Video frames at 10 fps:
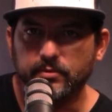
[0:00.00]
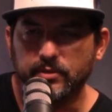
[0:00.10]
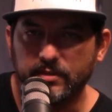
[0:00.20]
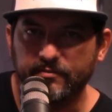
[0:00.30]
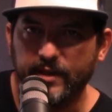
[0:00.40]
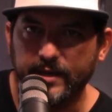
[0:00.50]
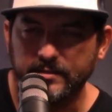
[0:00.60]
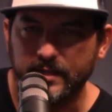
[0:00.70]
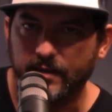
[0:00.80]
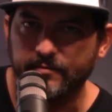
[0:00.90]
You can find
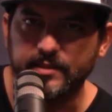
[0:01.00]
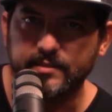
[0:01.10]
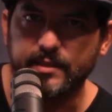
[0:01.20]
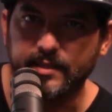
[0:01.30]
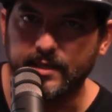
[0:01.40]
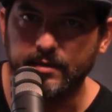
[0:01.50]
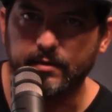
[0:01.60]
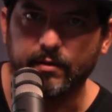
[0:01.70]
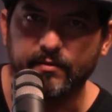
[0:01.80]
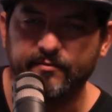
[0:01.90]
us, obviously, here
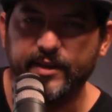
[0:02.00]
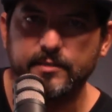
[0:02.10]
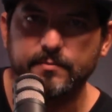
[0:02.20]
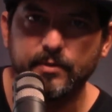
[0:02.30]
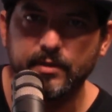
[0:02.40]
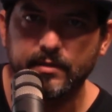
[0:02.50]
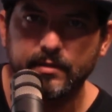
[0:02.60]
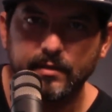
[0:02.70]
on Facebook.